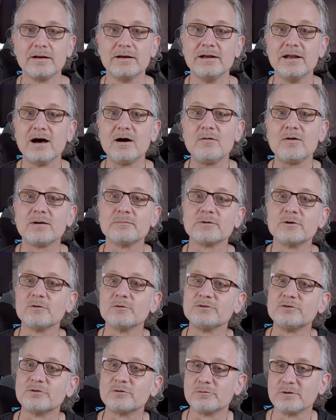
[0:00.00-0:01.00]
Now I'm
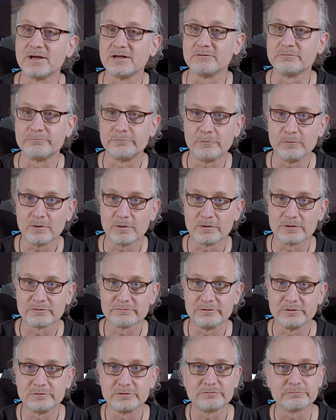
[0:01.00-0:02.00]
going to create four other
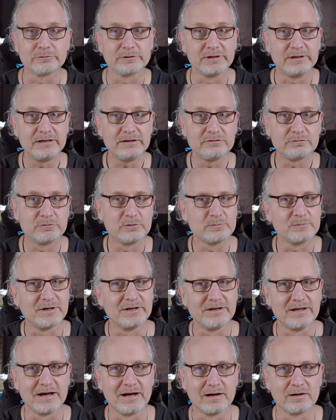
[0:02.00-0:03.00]
views for each room
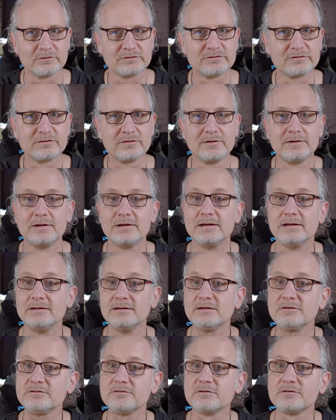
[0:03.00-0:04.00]
in the house. In
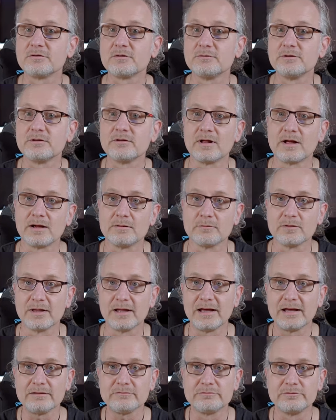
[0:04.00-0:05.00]
this tutorial I will
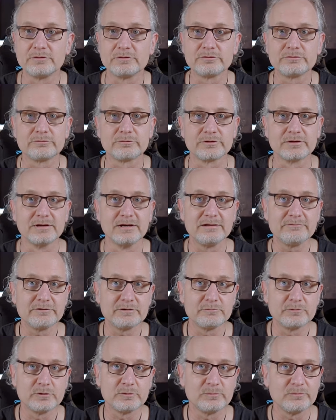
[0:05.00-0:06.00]
add views for the
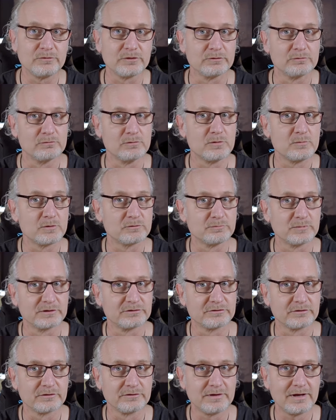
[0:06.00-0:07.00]
living room, the room of my
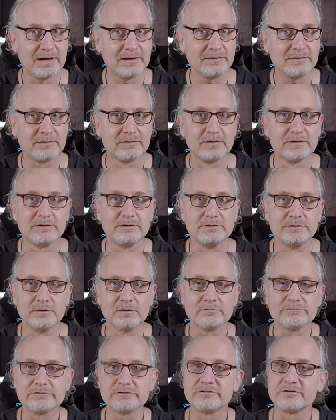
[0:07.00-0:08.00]
son Daan, the
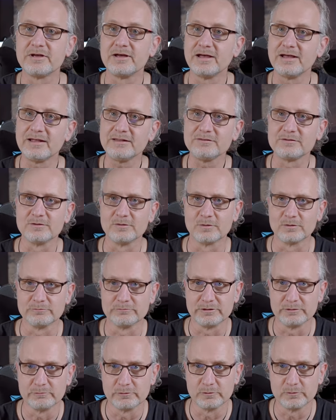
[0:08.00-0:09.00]
office and the
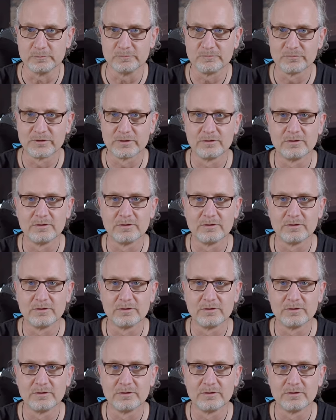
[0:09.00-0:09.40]
laundry room.